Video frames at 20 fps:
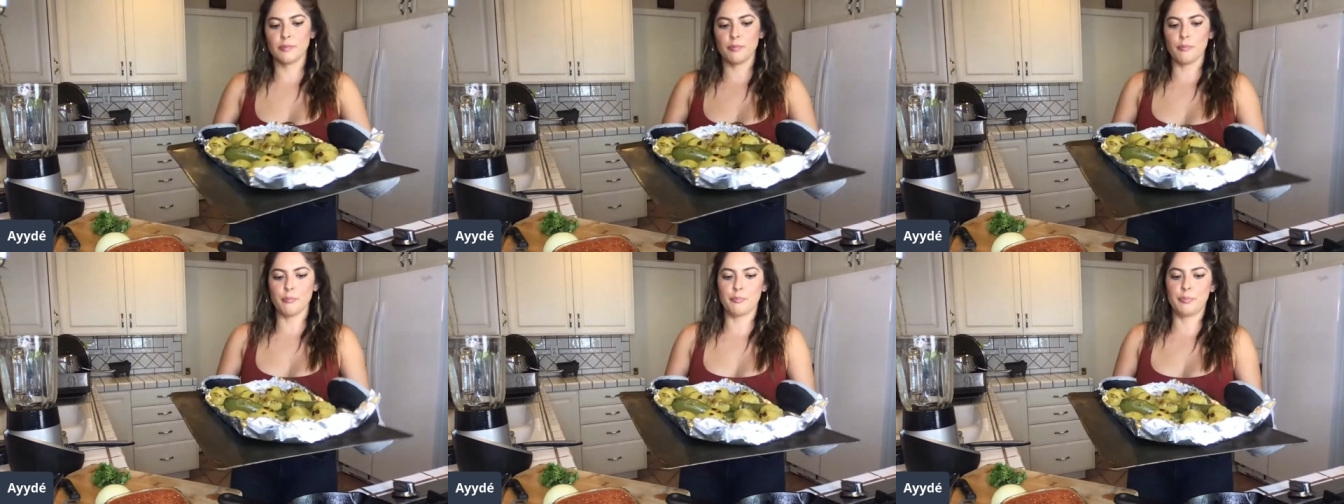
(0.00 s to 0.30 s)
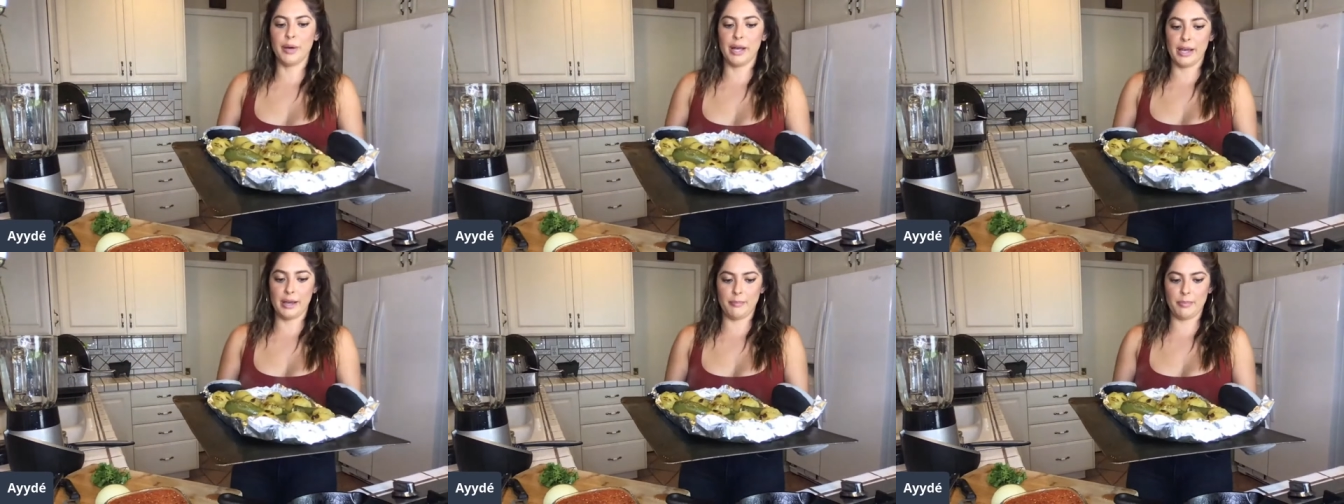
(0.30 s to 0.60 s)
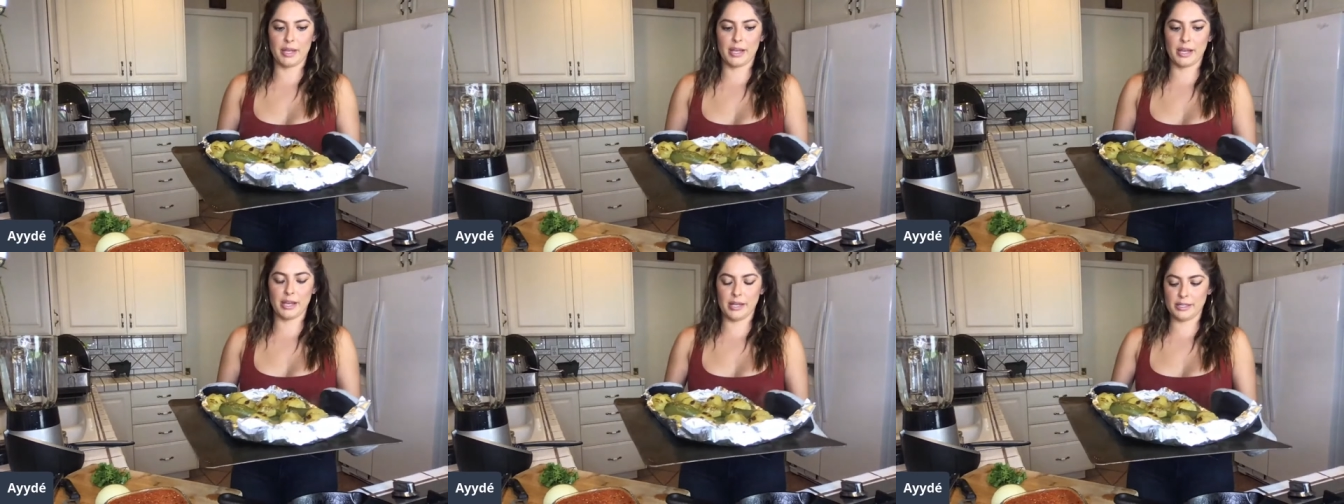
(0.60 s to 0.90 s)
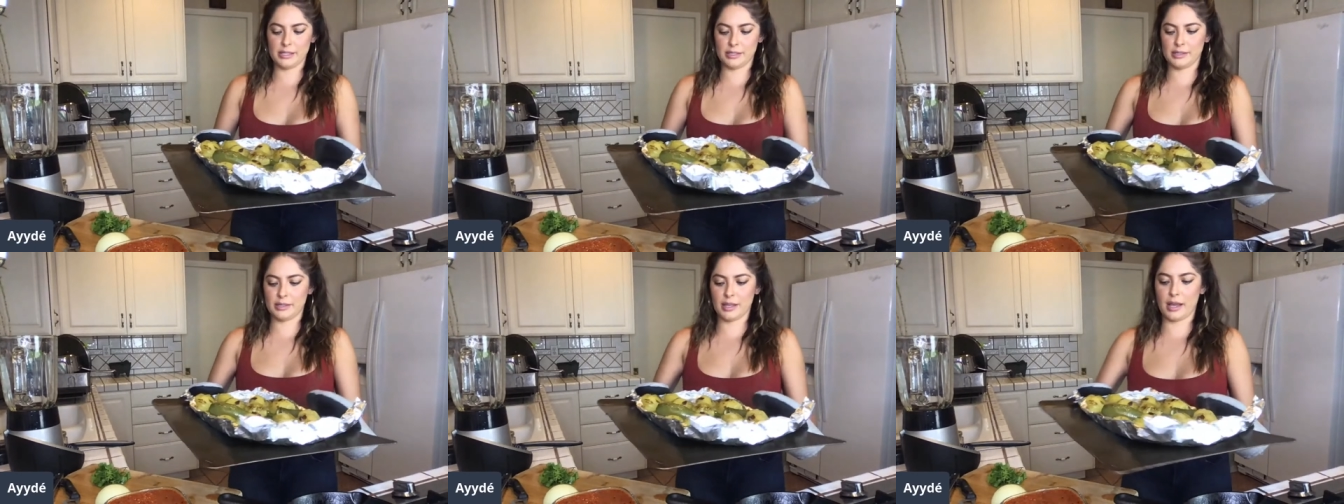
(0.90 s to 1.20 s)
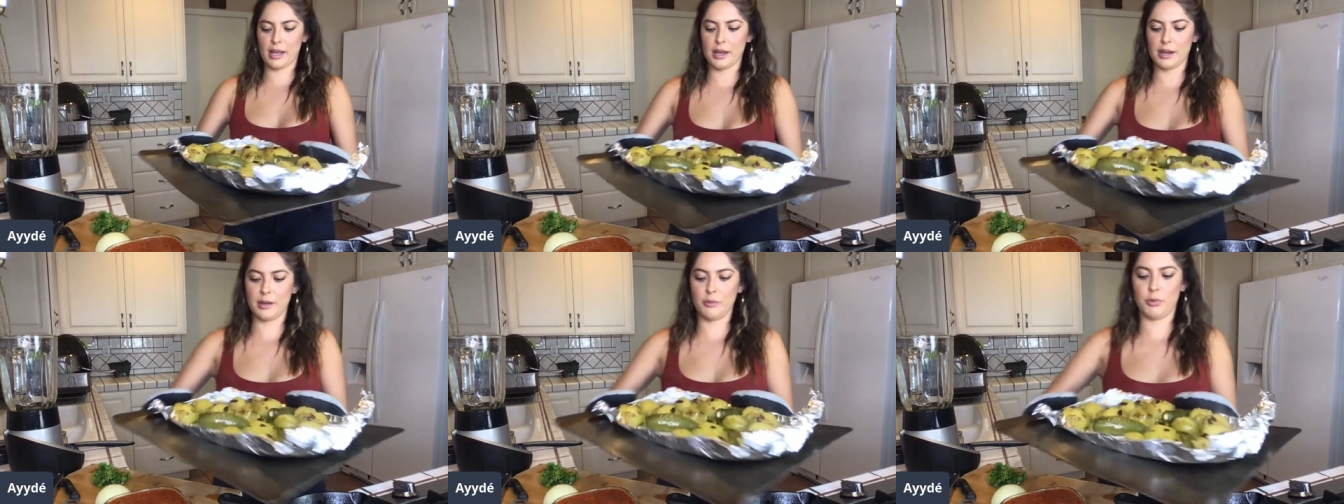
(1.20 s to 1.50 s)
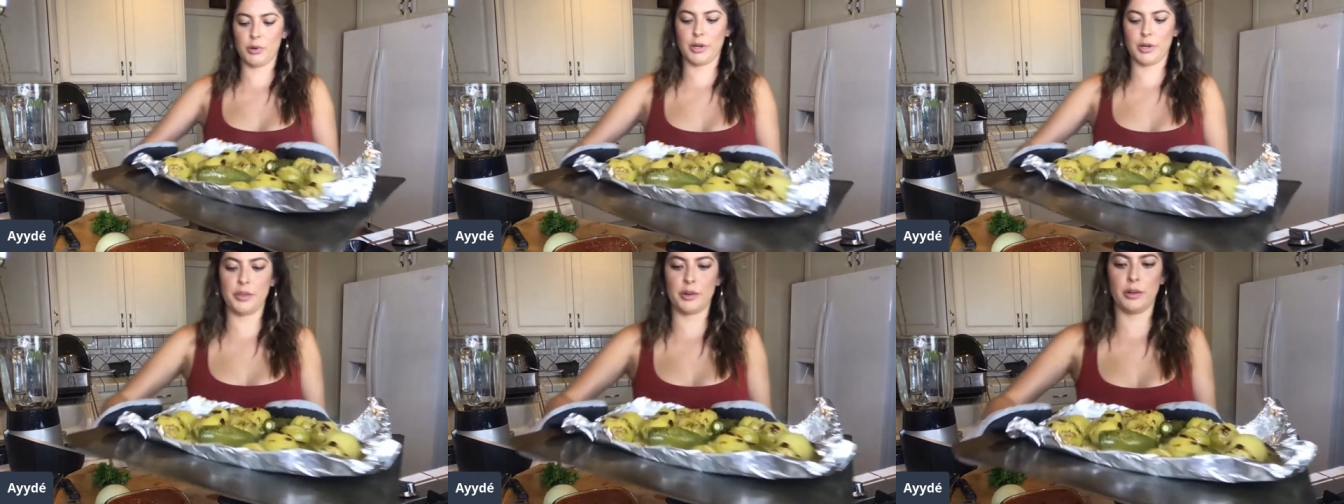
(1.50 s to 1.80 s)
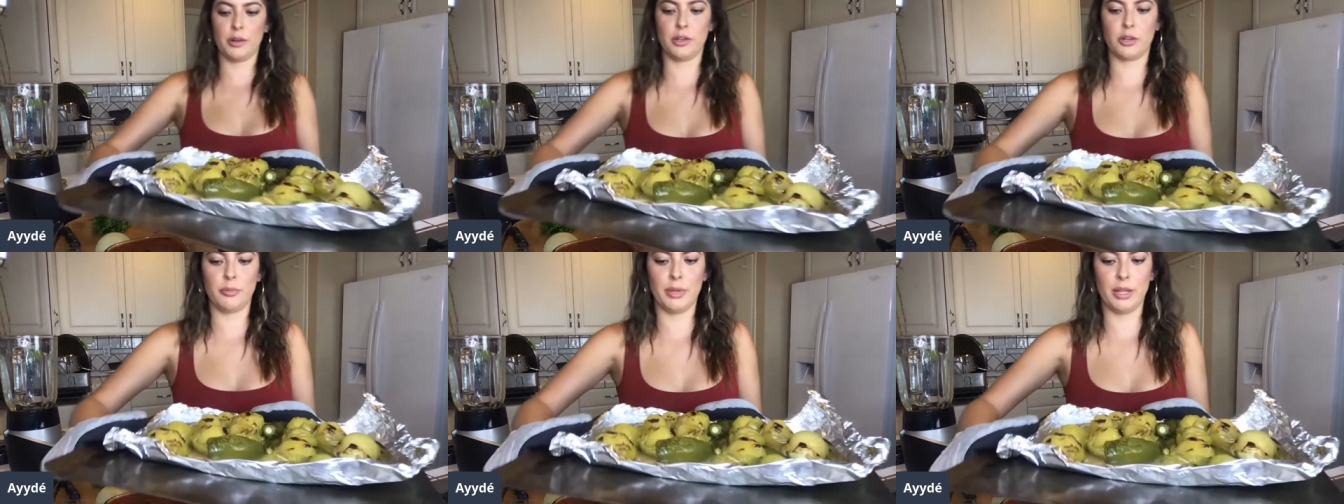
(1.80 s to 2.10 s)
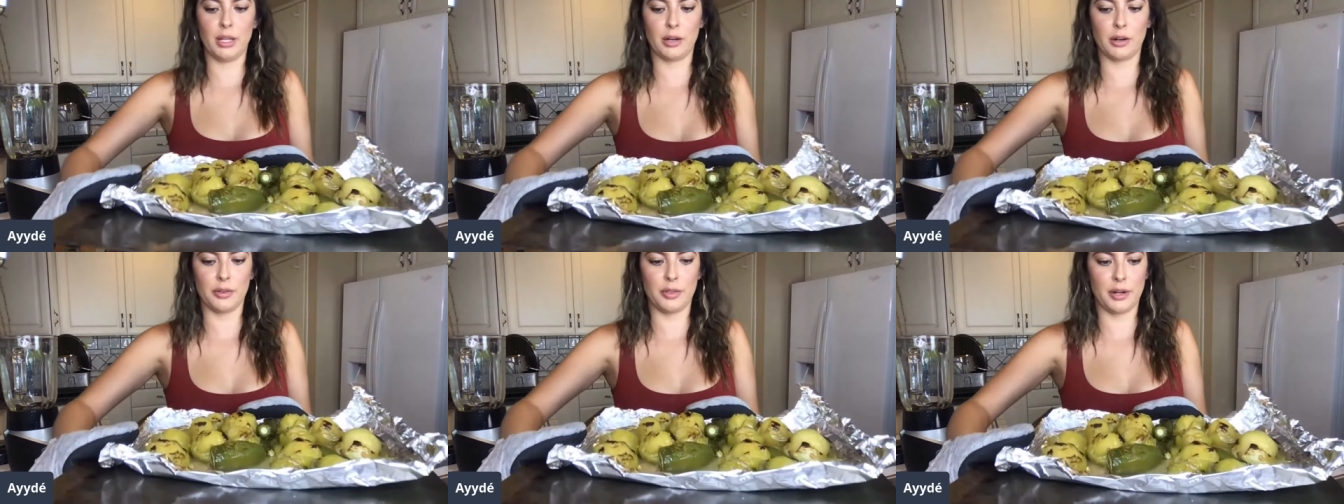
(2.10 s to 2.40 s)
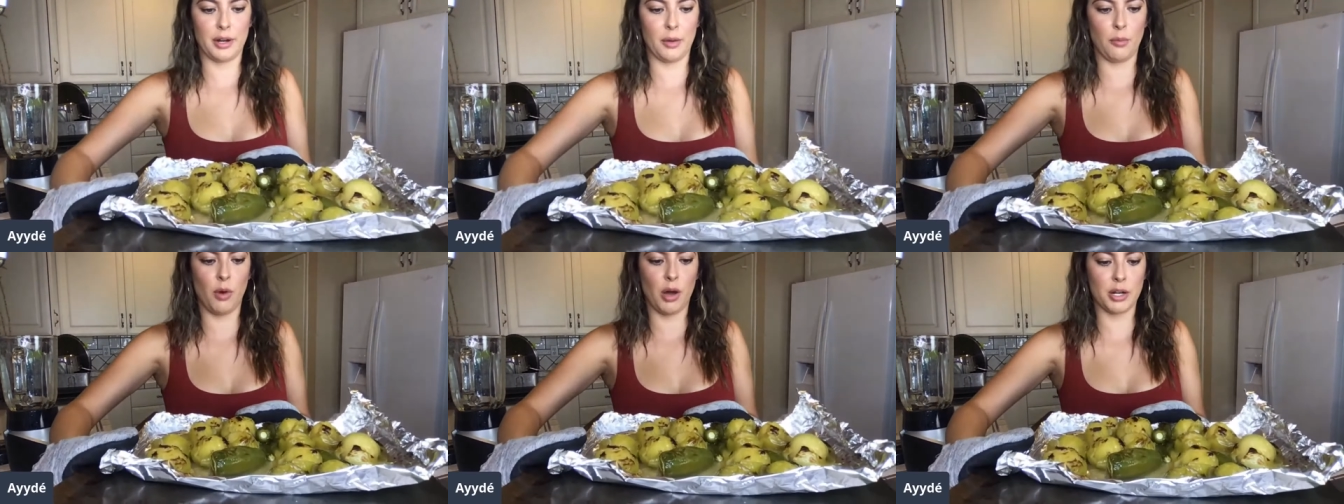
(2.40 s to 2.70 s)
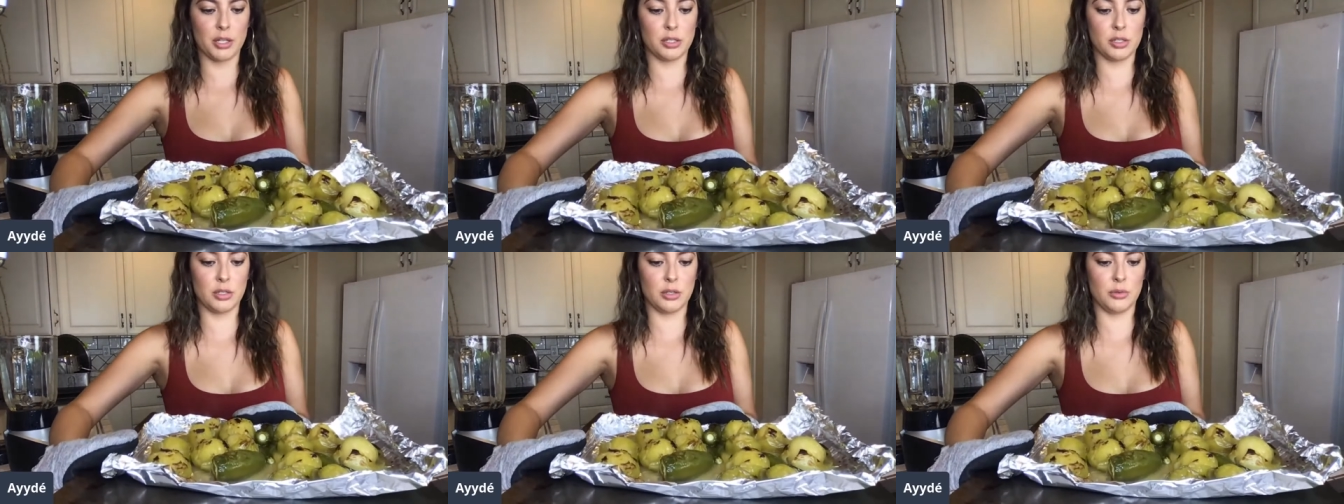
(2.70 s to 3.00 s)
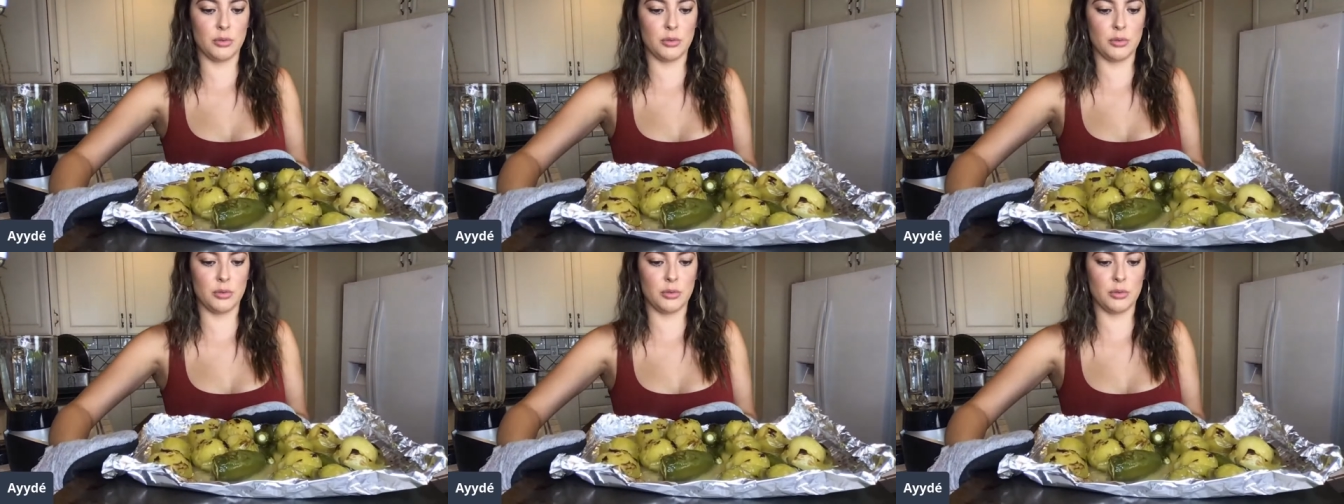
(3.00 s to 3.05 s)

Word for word: But because they kind of were in there a little bit longer than I wanted to,